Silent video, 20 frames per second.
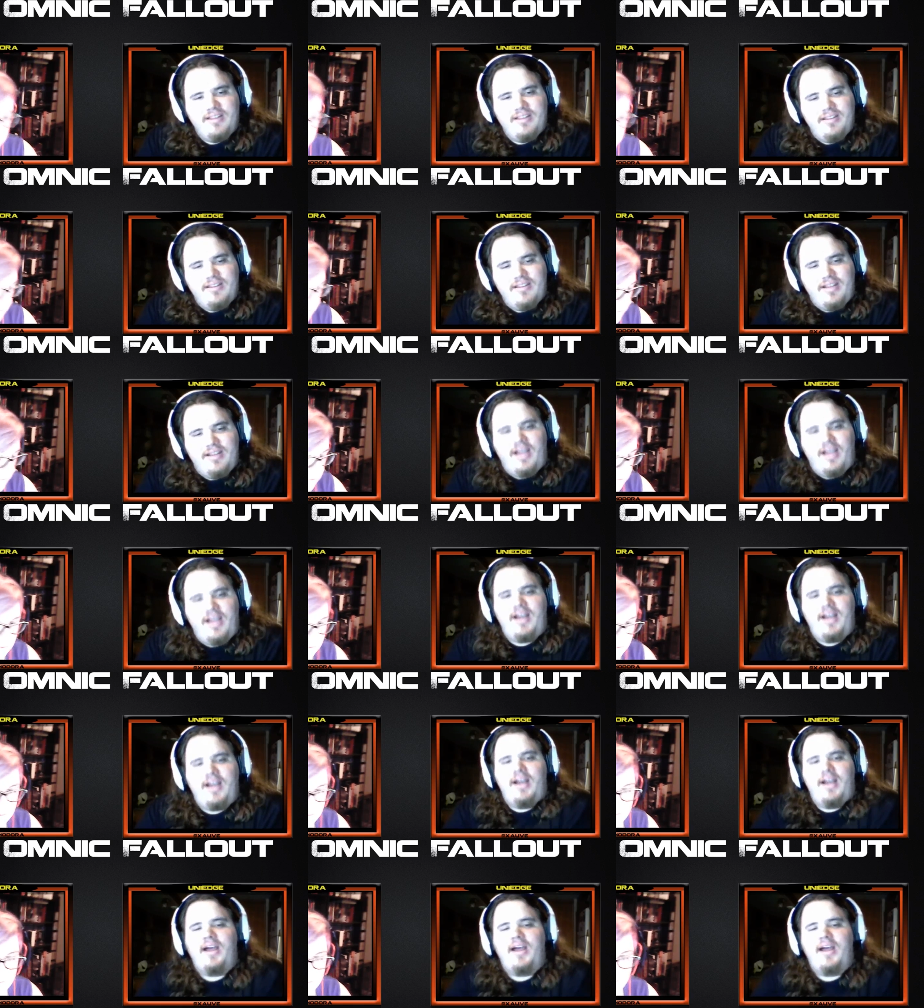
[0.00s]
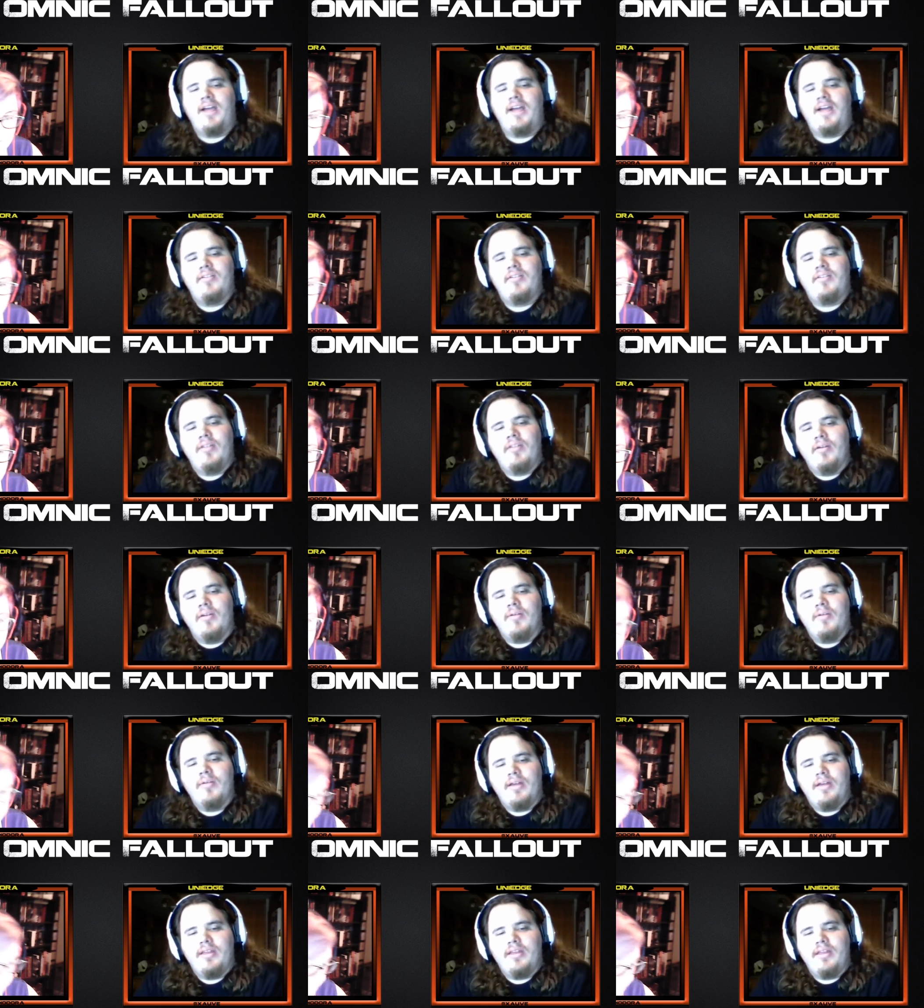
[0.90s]
I don't know.
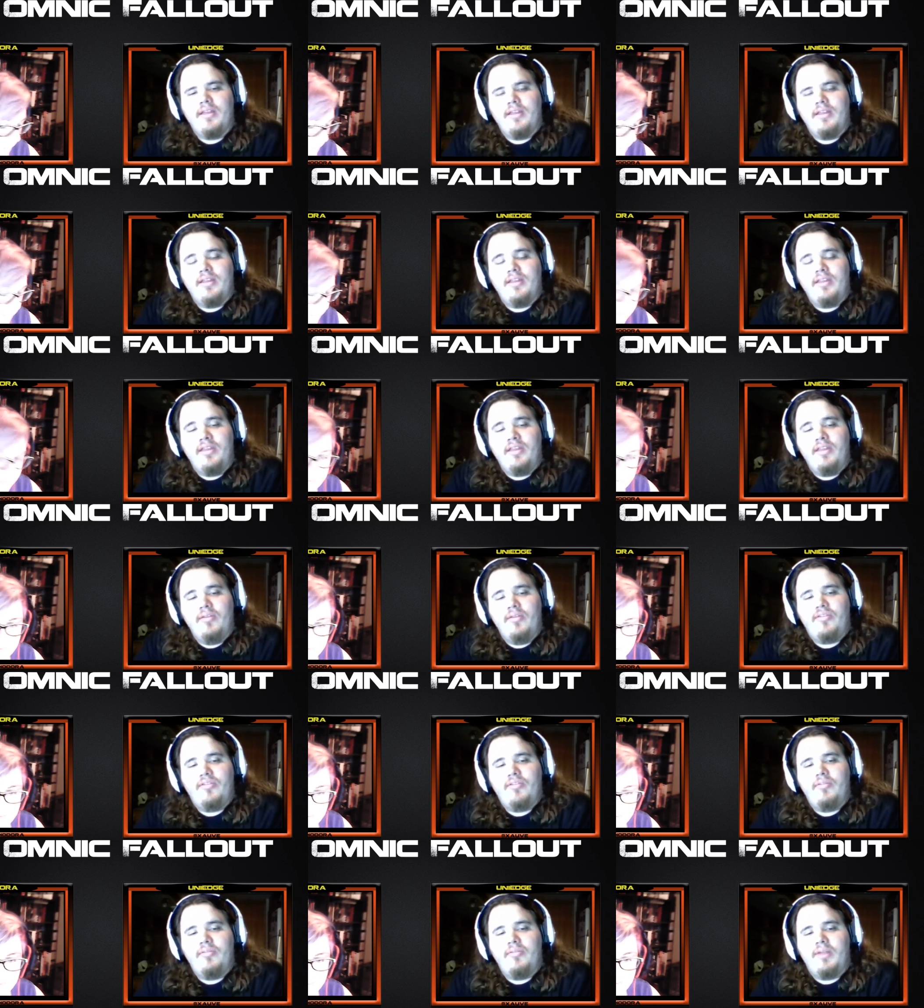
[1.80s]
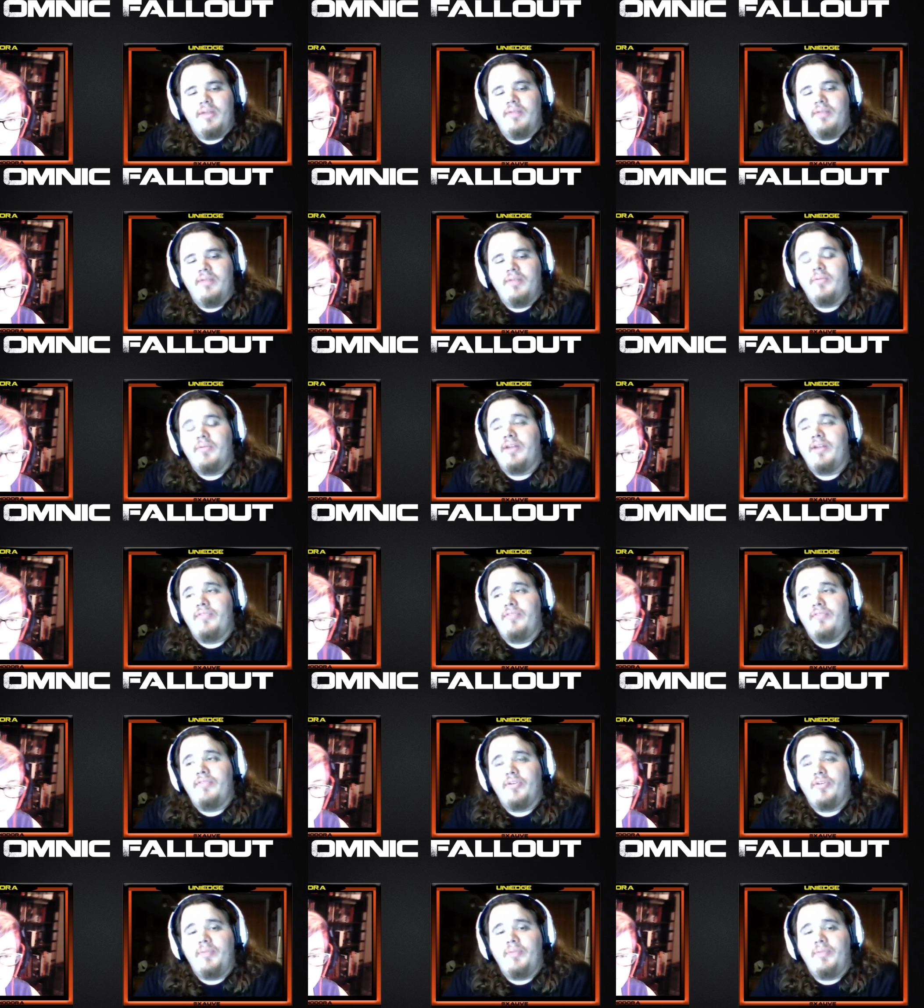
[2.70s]
Used to when I
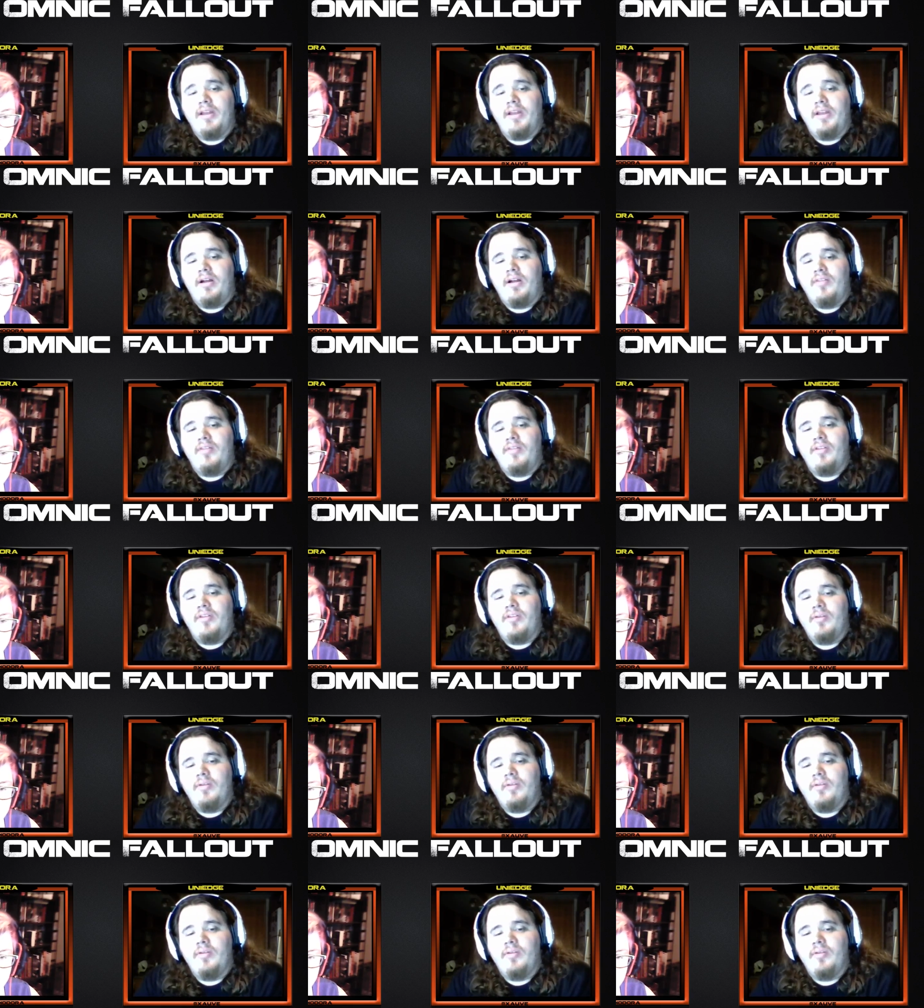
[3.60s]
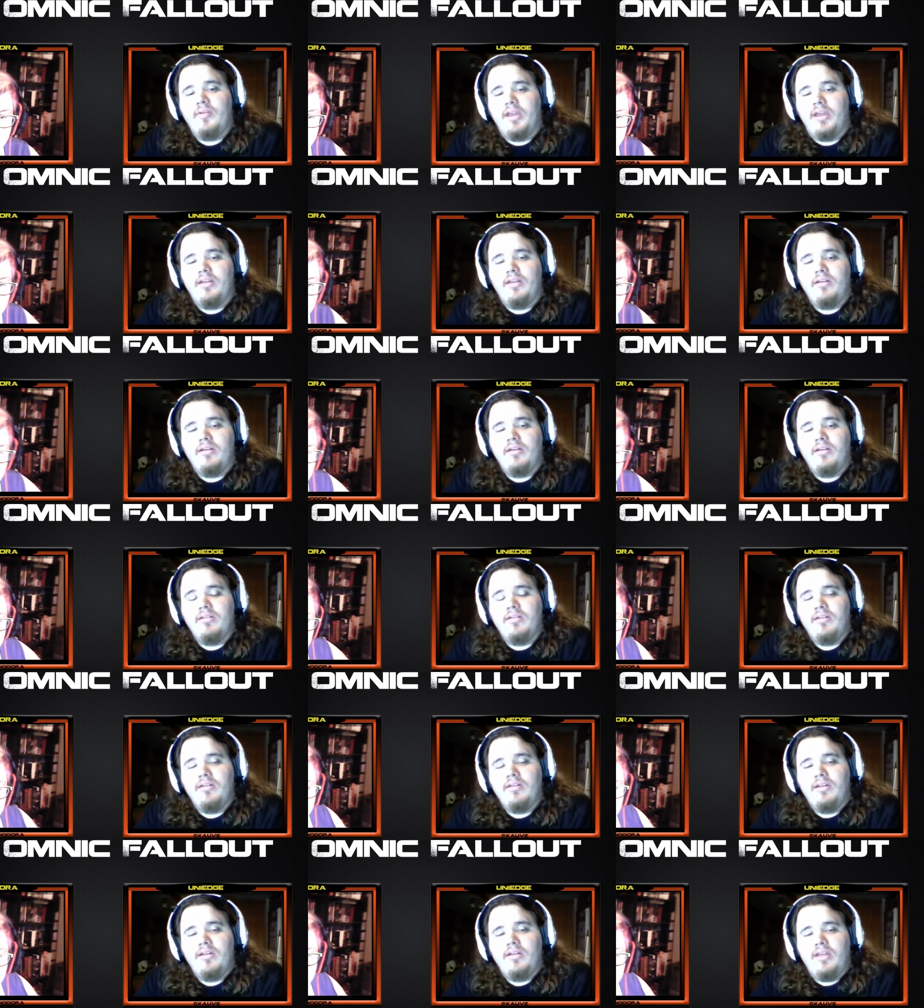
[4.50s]
first played Hanzo in the beta,
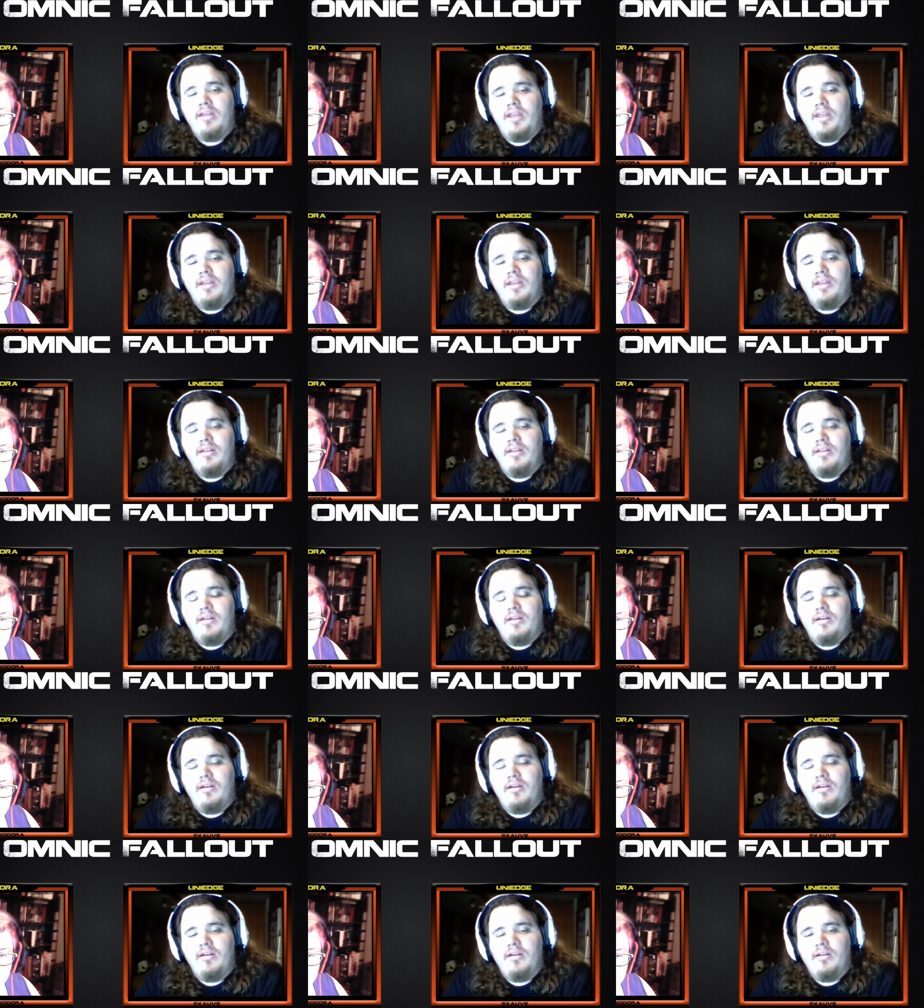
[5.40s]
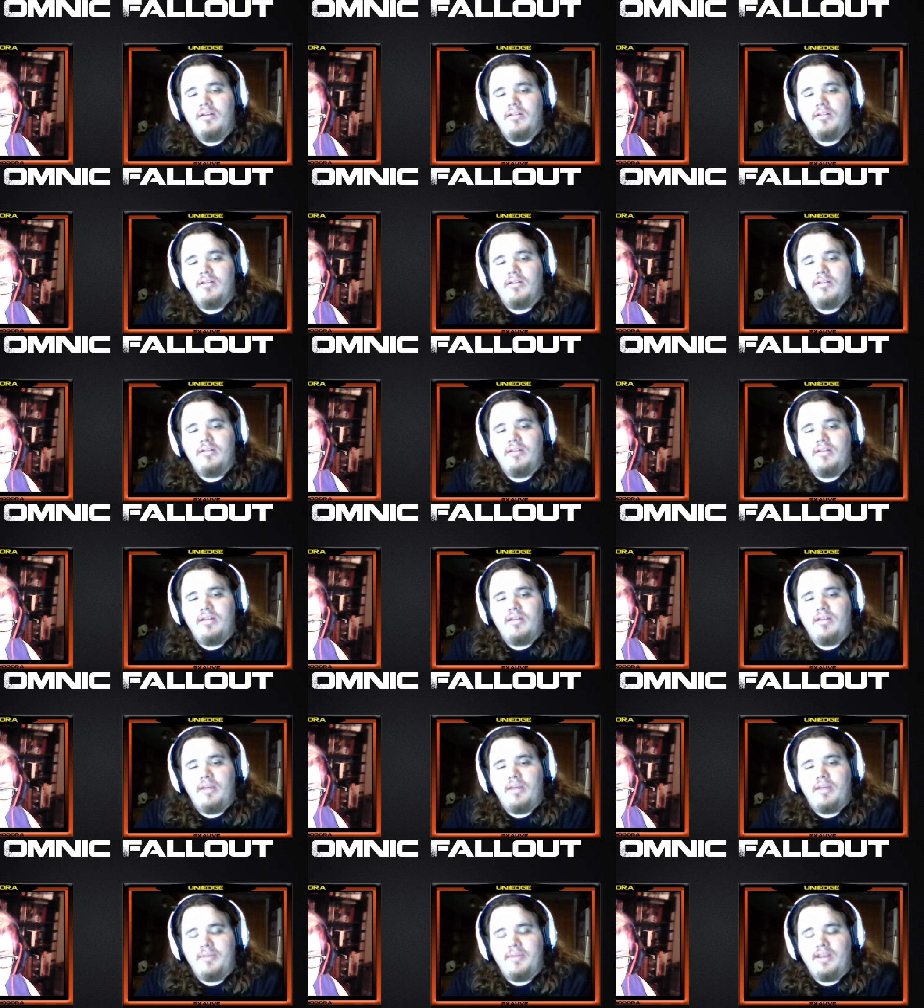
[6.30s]
it I
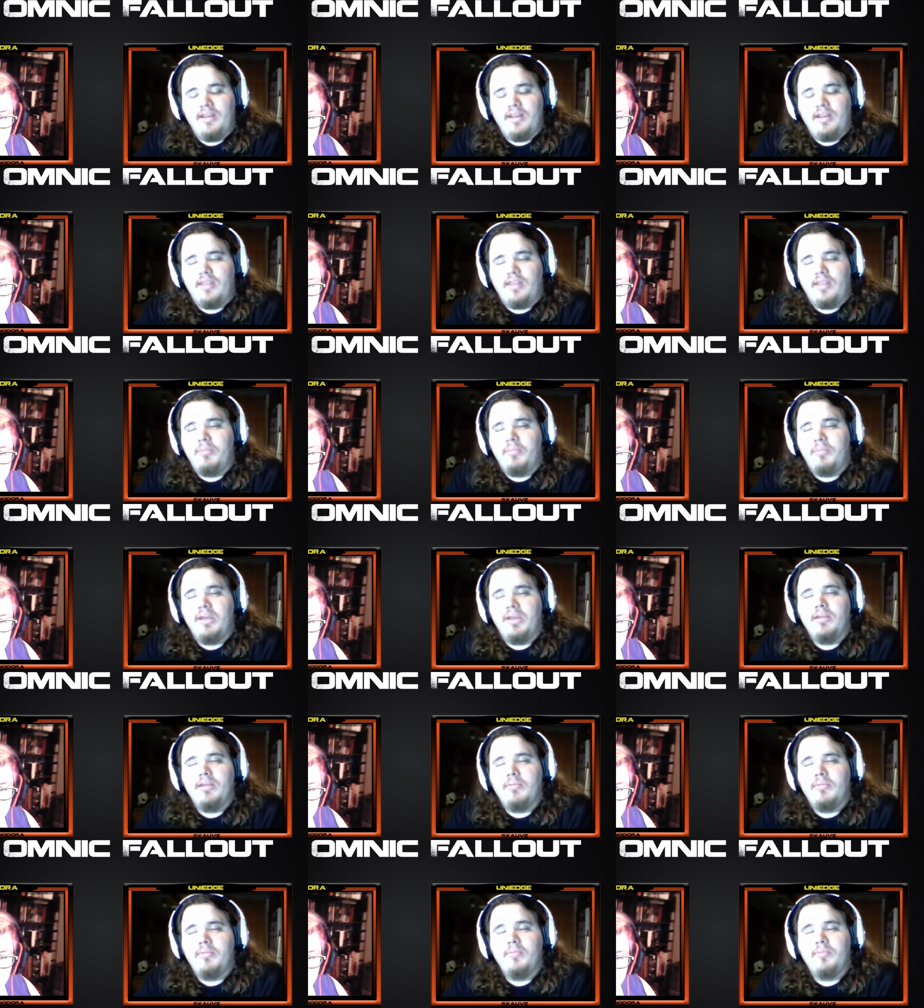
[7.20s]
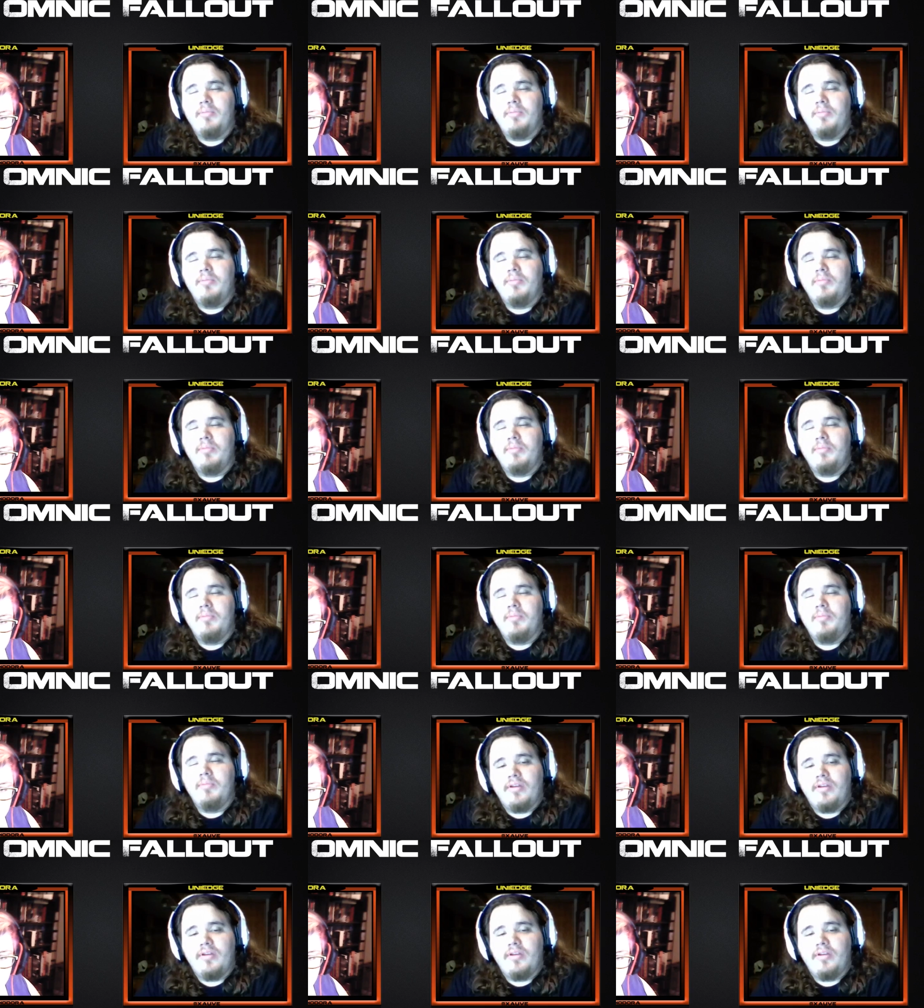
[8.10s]
mean not the beta, but back at
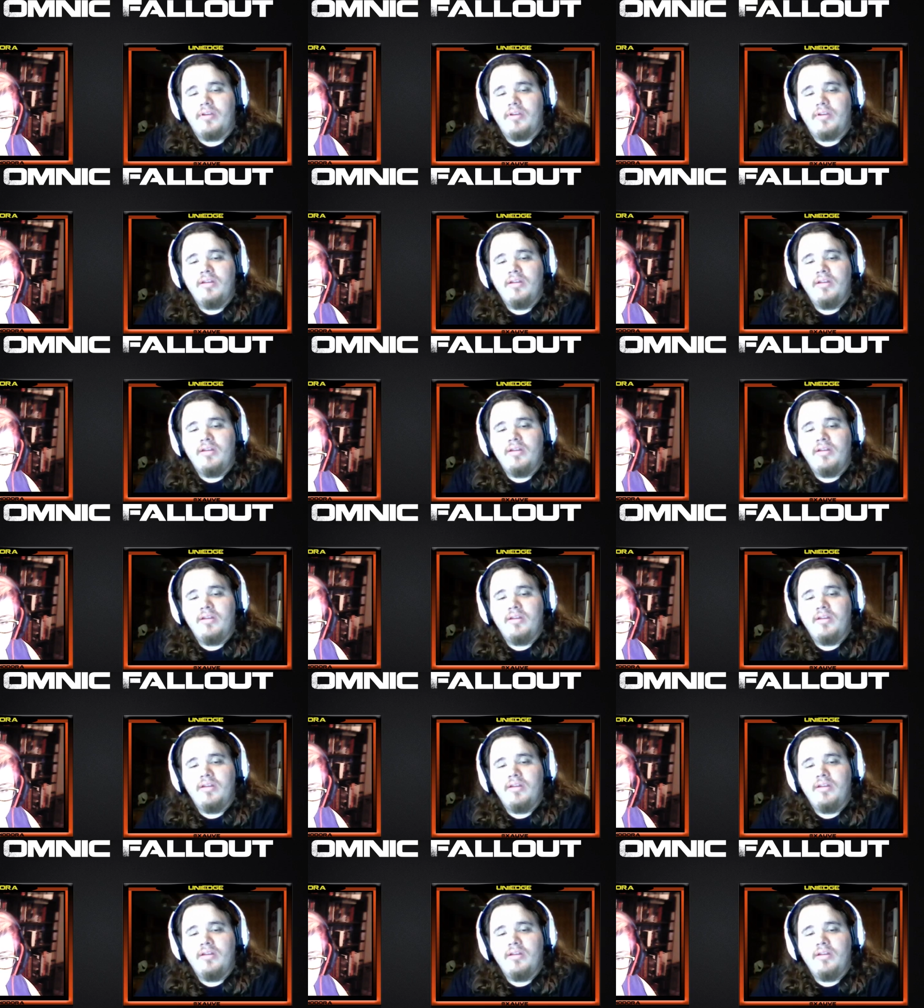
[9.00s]
BlizzCon.